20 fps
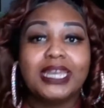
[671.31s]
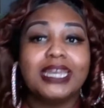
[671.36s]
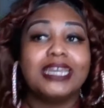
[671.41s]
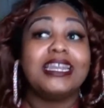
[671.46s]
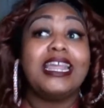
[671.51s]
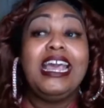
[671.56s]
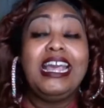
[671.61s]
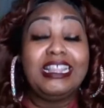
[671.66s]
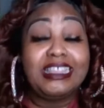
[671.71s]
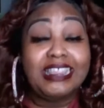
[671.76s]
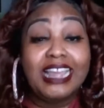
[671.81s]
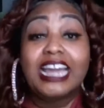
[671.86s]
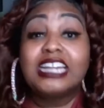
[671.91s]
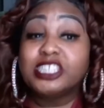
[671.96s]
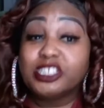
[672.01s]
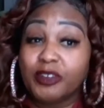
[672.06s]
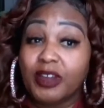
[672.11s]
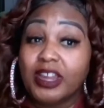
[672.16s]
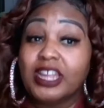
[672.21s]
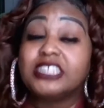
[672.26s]
And
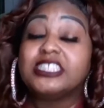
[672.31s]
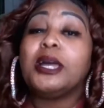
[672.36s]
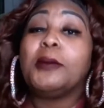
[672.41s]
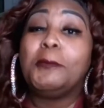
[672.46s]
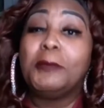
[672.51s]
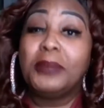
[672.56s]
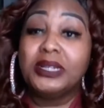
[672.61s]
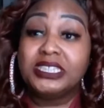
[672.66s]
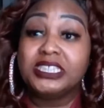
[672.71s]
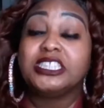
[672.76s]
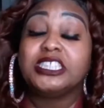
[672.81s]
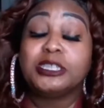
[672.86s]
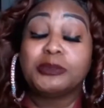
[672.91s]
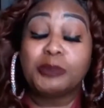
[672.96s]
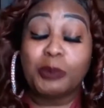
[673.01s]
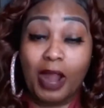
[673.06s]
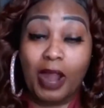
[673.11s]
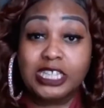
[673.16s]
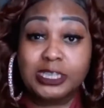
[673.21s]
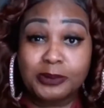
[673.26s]
that's great because their business is
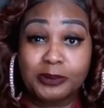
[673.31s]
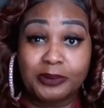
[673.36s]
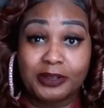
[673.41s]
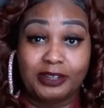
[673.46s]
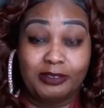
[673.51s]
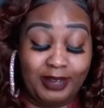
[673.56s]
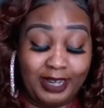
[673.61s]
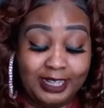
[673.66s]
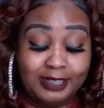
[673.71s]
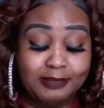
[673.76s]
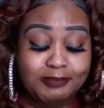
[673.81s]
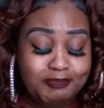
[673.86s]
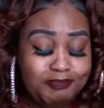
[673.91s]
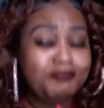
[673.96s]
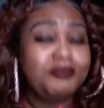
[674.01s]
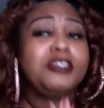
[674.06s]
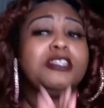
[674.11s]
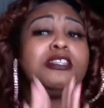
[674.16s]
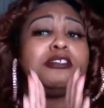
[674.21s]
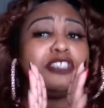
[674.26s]
prospering, right?
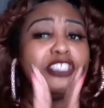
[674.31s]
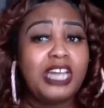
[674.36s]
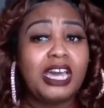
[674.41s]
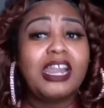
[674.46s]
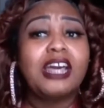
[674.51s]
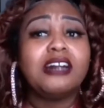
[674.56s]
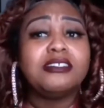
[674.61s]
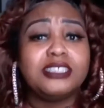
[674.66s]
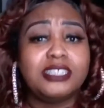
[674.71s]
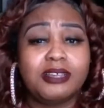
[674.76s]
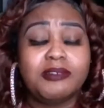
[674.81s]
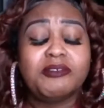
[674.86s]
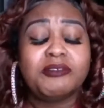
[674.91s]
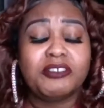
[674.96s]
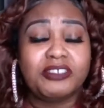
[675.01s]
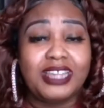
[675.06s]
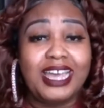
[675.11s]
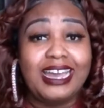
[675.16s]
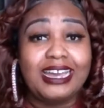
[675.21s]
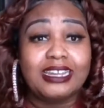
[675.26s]
So shout out to them for
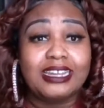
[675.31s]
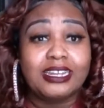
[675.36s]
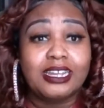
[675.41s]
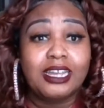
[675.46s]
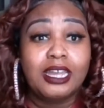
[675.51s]
that.